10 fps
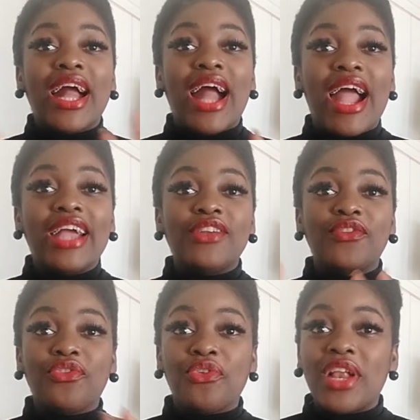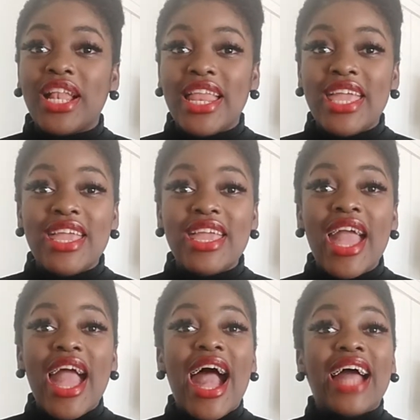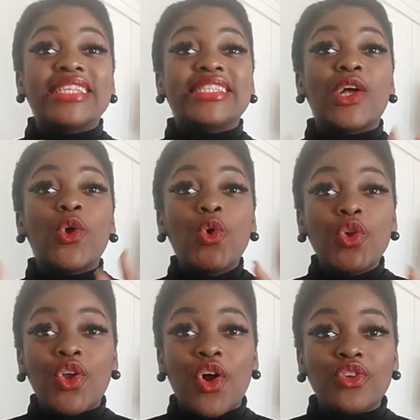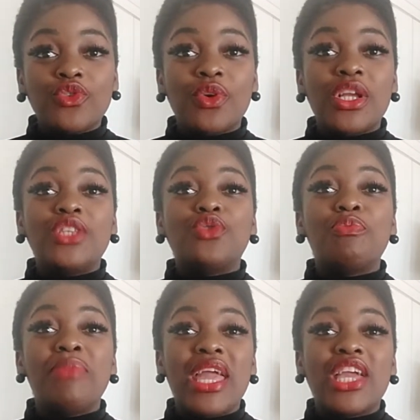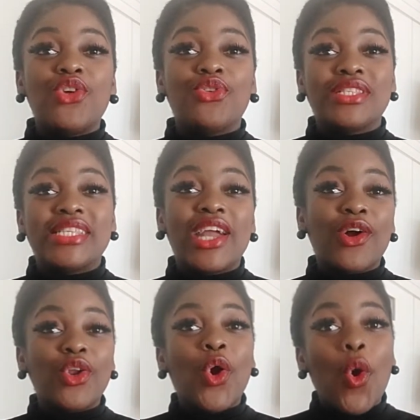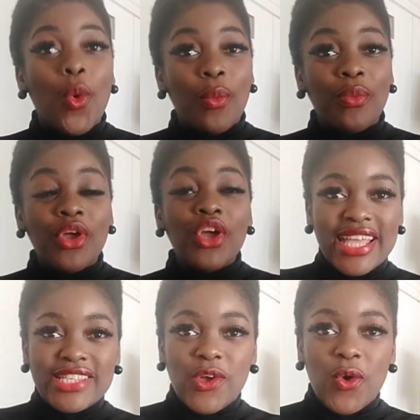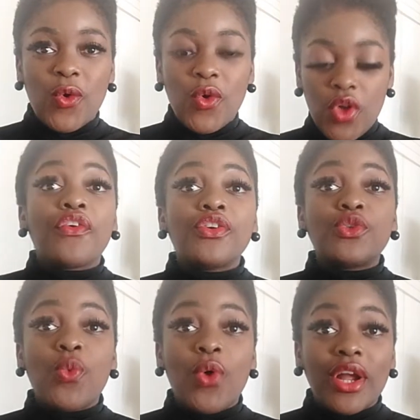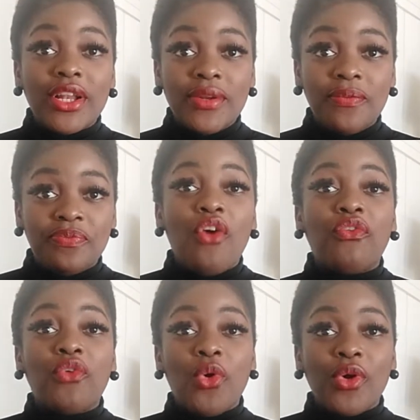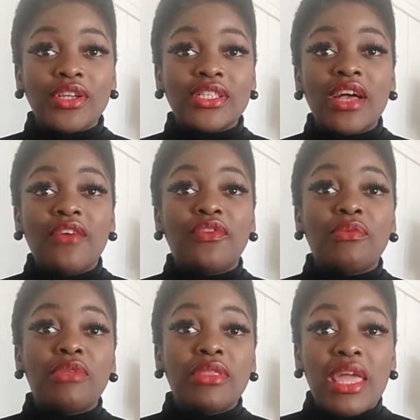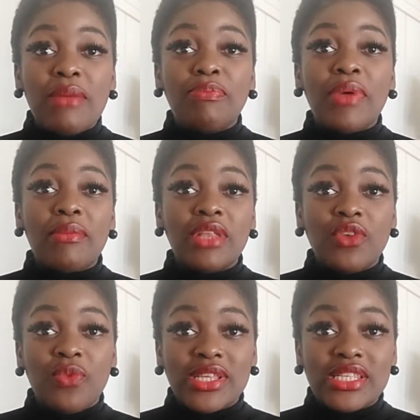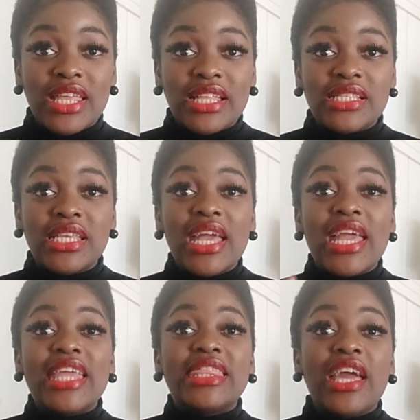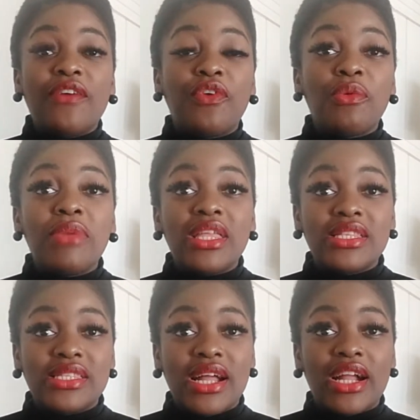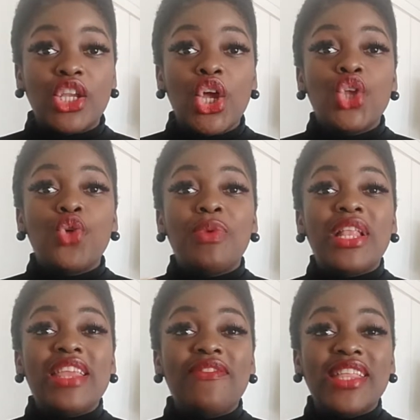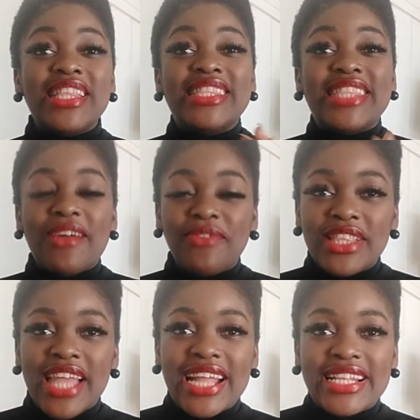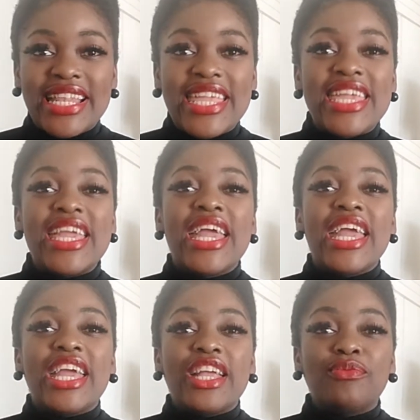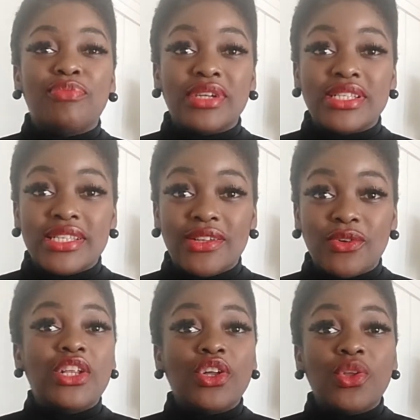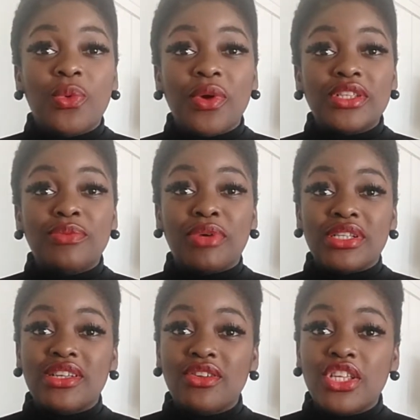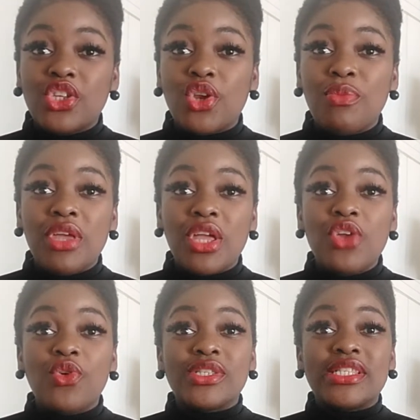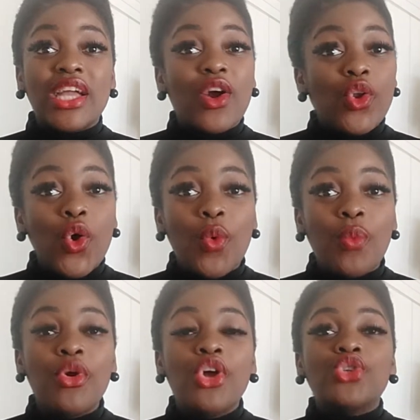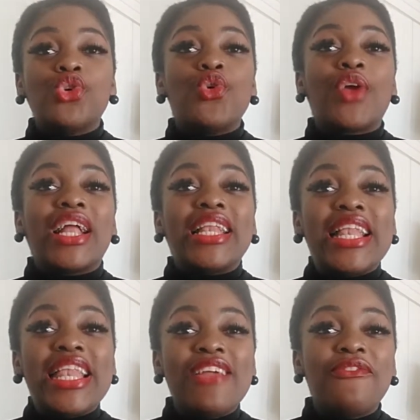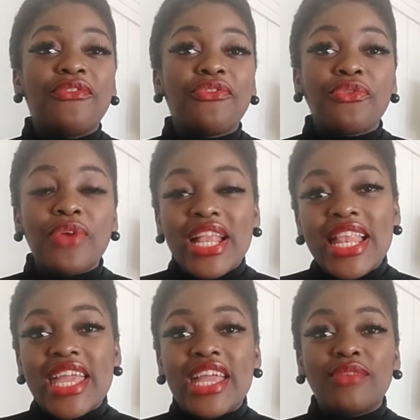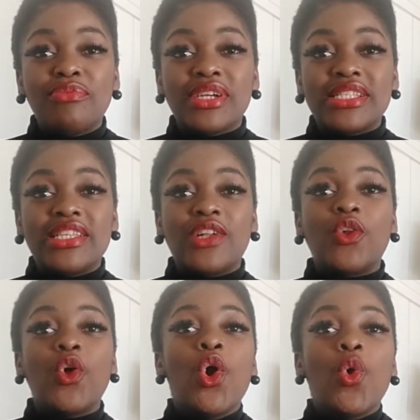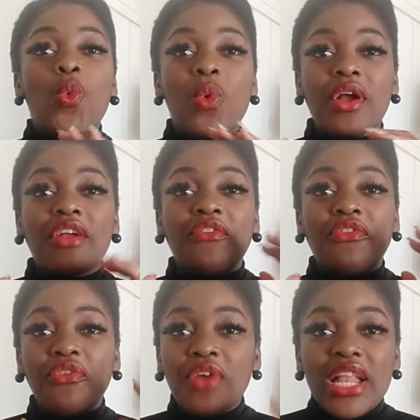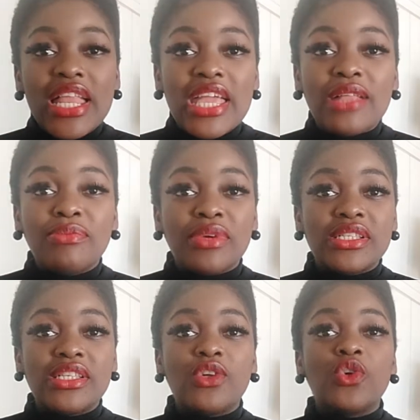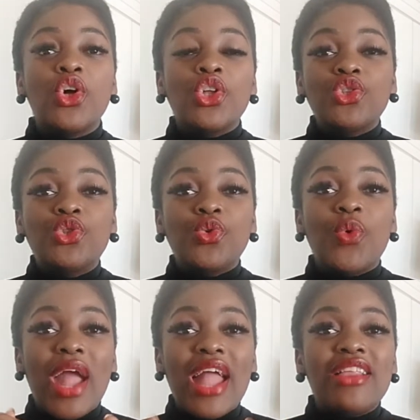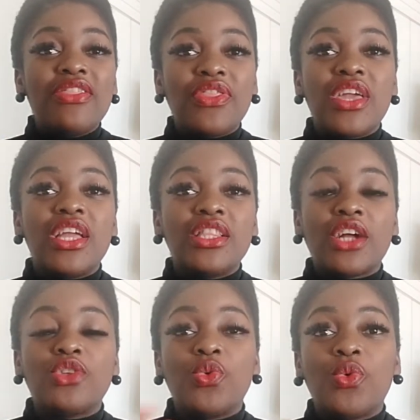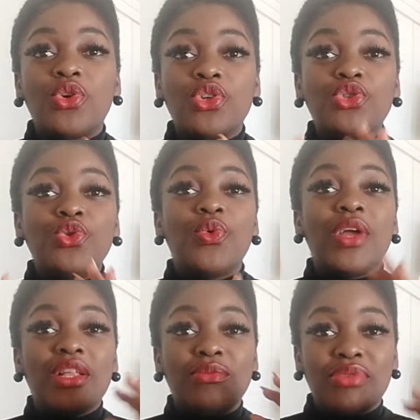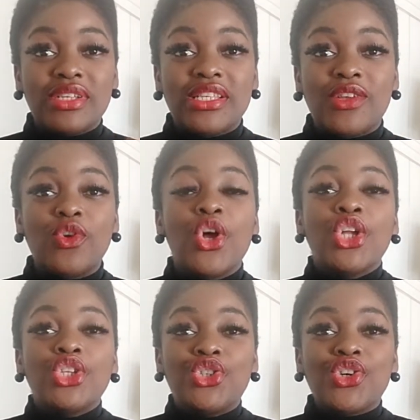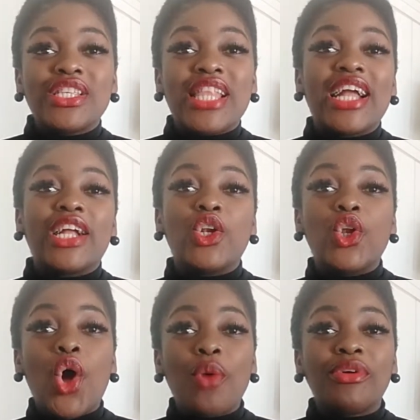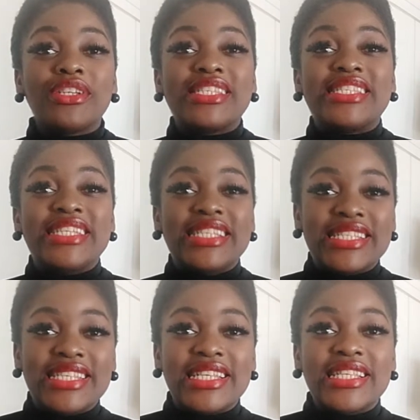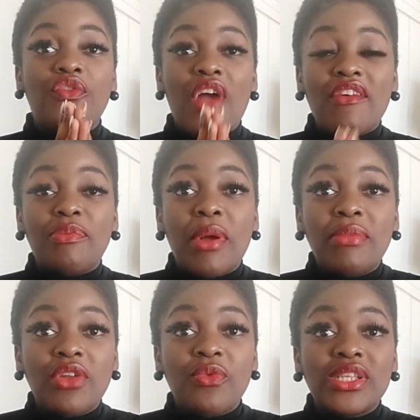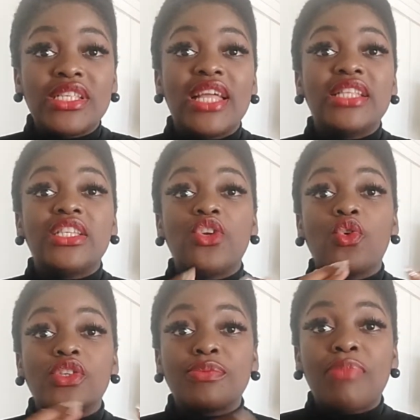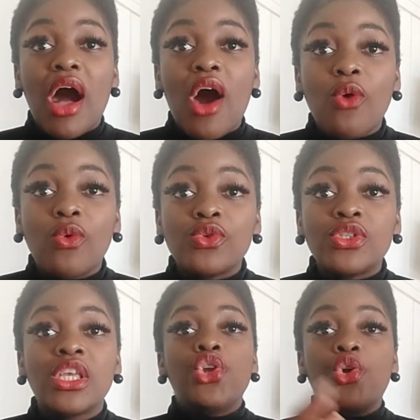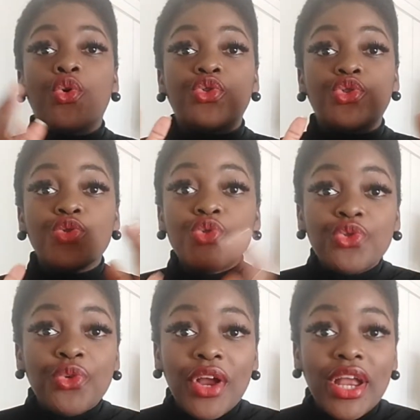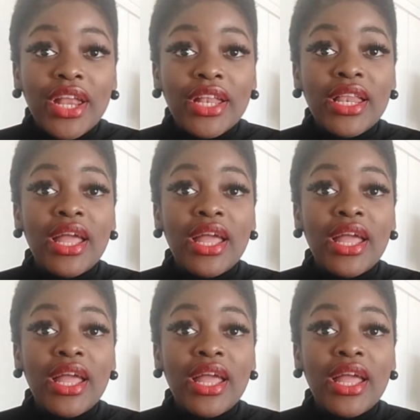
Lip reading: kind, friendly, and it's a good country to make your second home. Let's go. First one, of course, from the name permanent resident, it therefore means that you'll be living definitely in Brazil. In other words, Brazil is going to be your second home. So you can live freely in Brazil, work freely in Brazil, do anything that you want to do in Brazil, just like a normal citizen. If you have a permanent resident, your spouse, your children